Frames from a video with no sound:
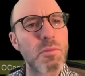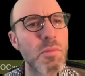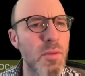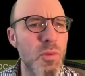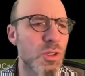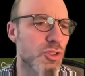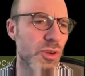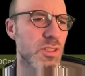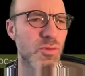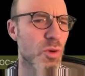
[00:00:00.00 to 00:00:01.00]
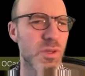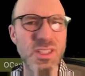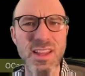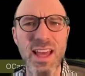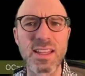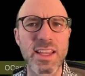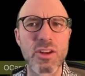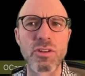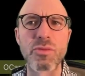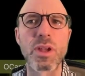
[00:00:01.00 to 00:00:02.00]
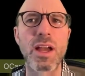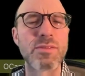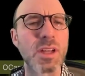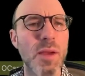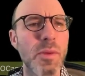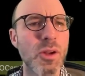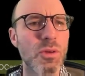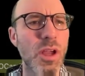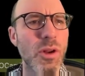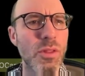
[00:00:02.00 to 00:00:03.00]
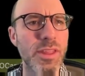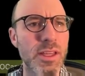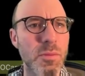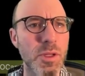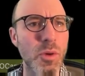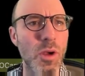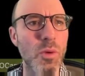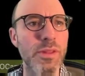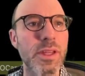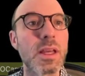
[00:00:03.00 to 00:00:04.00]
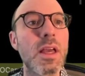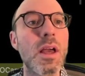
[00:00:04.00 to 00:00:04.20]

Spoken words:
And maybe we'll transform it to that later if we have time. I don't think it'll be quite worth it.